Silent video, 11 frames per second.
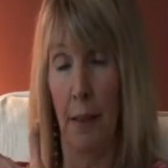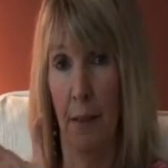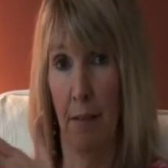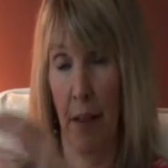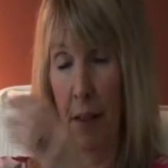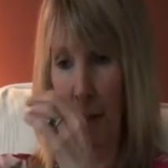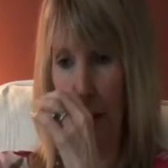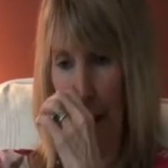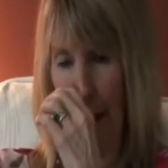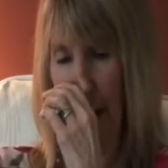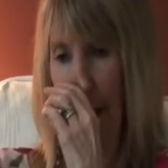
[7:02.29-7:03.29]
in the value
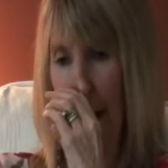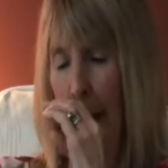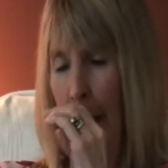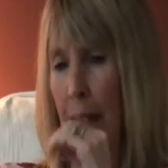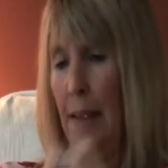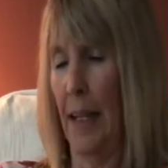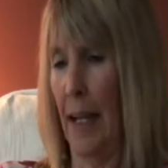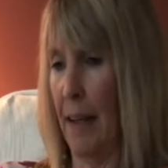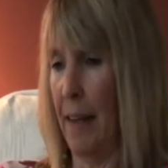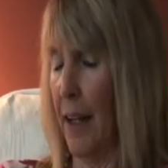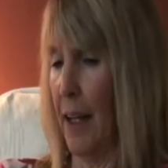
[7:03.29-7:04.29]
chain, then
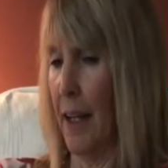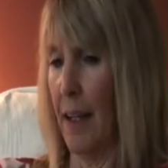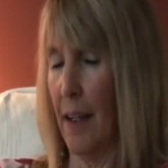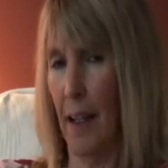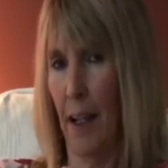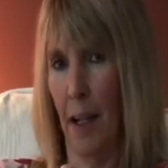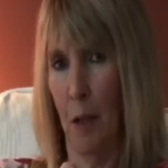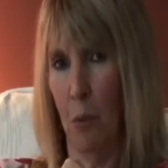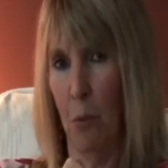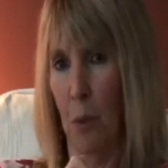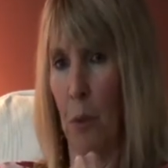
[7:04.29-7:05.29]
I think uh,
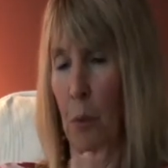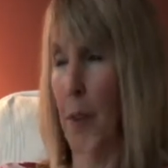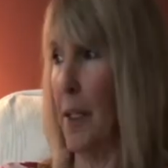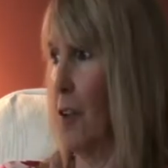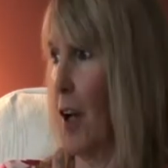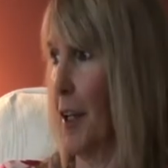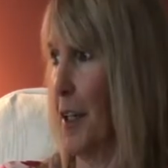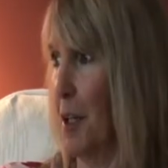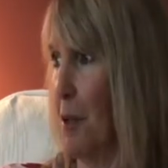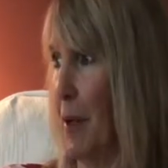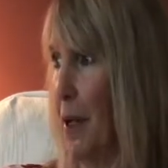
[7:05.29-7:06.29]
what we're really
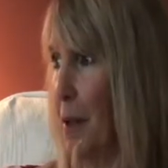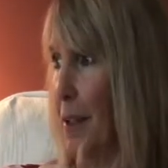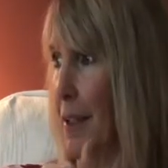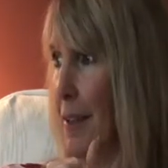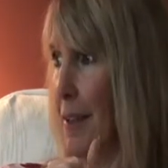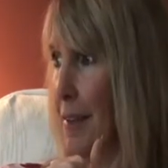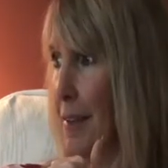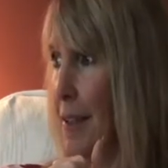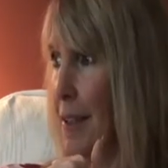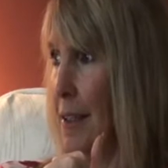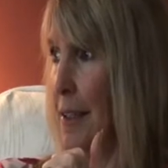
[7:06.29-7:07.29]
talking about is
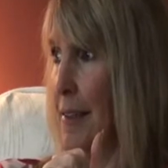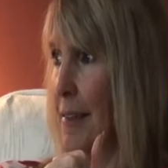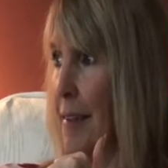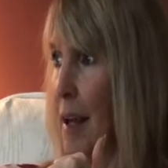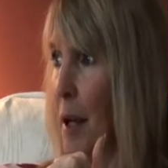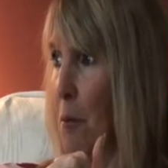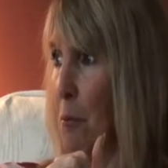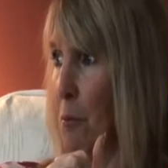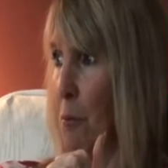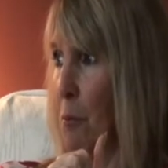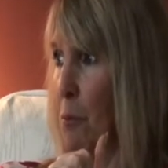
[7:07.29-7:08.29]
some
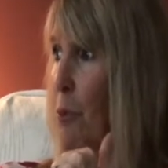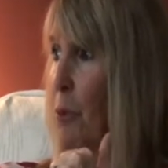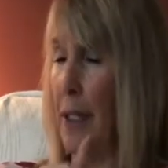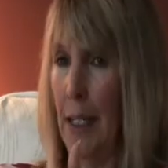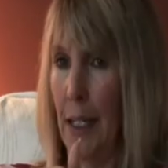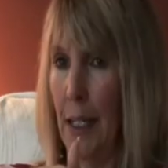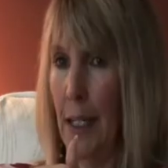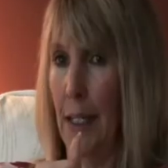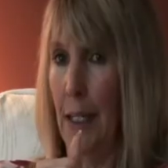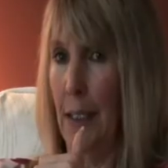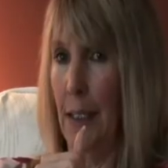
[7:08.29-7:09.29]
pretty
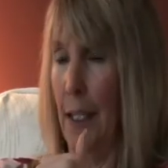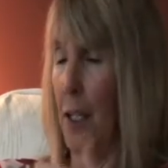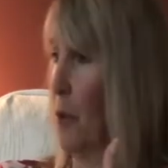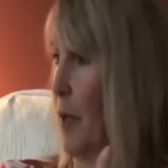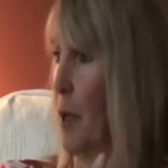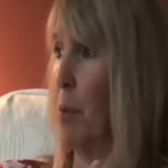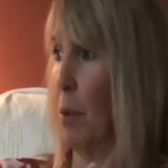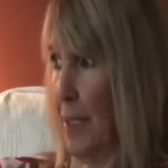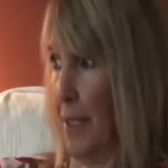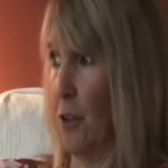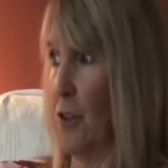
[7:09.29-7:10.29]
incredible
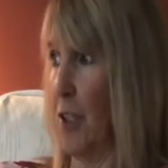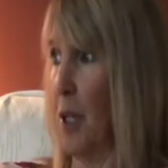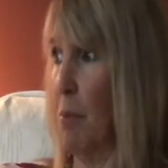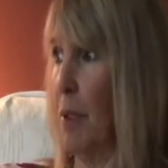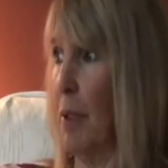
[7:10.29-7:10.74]
leadership.